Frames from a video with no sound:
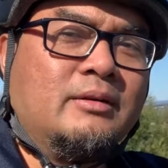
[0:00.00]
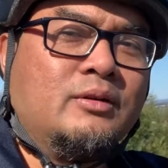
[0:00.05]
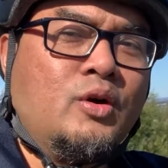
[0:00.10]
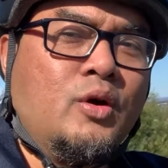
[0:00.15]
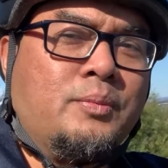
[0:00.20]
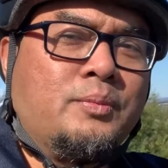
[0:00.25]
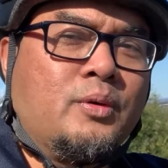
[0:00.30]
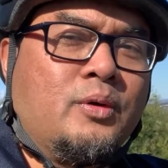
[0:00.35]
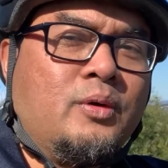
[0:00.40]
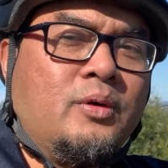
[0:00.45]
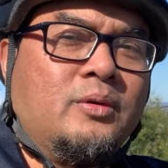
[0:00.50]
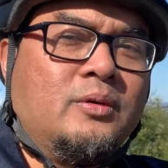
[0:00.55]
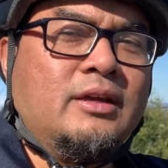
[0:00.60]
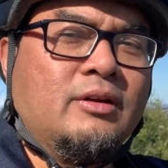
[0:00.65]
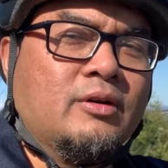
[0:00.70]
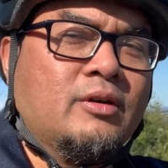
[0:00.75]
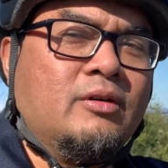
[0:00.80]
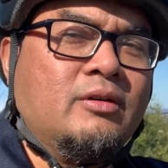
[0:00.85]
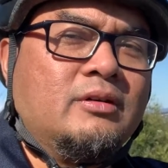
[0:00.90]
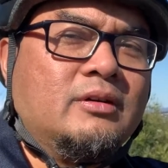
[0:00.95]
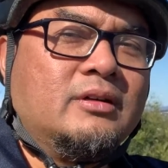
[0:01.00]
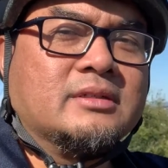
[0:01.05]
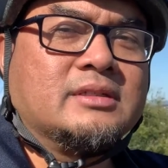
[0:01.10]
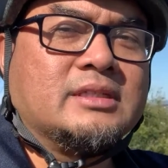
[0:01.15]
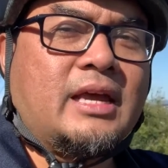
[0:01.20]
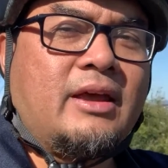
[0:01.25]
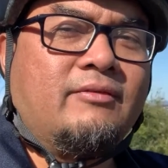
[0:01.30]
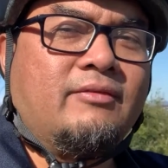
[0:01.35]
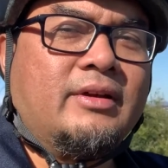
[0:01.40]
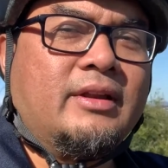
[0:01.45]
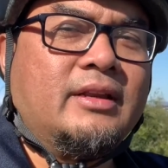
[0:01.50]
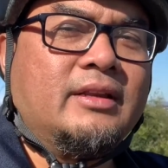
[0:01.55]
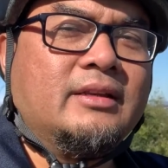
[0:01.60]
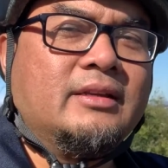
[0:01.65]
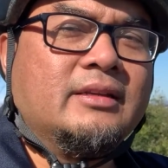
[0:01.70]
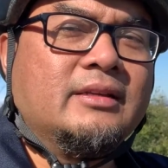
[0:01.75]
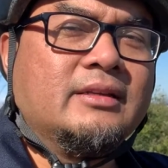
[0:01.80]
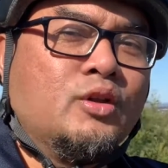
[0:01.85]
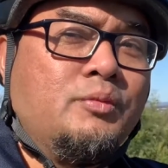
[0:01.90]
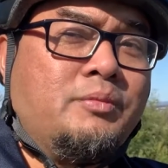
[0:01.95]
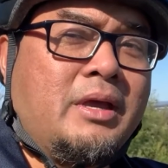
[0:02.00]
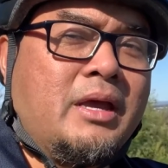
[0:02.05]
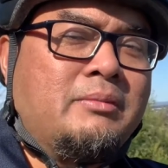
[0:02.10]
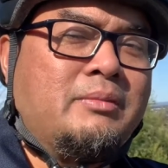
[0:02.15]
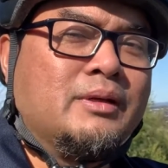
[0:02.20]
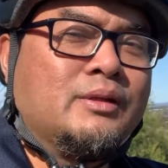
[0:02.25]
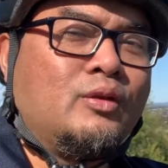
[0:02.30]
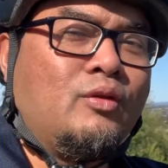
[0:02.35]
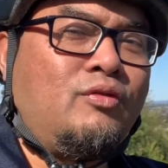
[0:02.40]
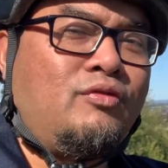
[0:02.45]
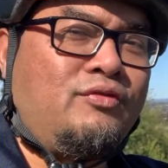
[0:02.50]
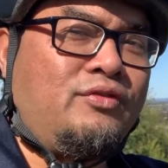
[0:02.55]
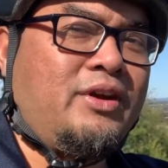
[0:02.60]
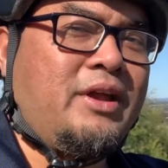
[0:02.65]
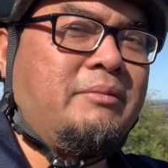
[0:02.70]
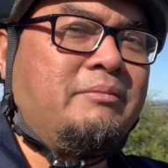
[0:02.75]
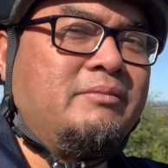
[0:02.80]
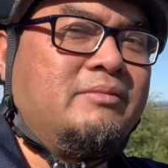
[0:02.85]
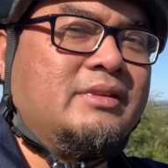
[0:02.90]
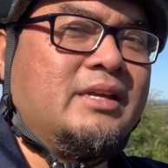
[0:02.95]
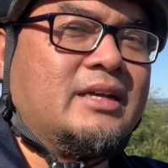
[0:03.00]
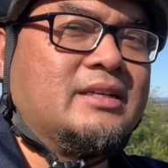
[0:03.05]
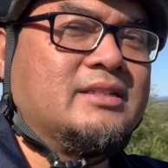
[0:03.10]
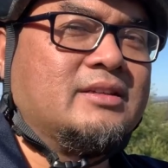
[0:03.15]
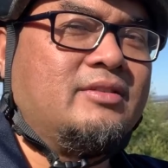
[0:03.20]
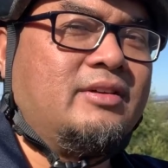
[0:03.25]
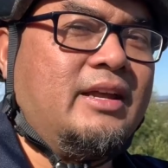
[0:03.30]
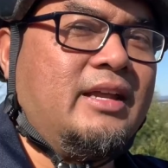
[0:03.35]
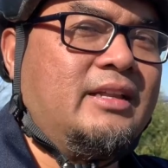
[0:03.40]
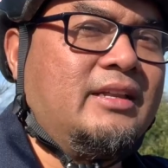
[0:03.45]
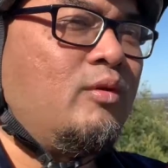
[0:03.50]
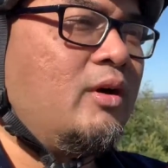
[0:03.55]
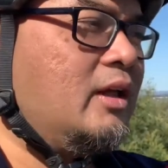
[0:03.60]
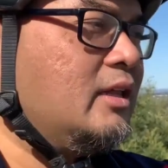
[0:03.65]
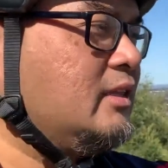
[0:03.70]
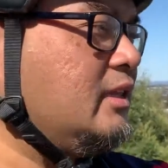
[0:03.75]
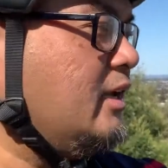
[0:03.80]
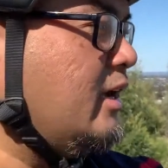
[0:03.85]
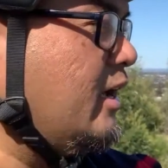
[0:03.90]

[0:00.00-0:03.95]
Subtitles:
GoPro Hero 7 to be able to frame their screen while they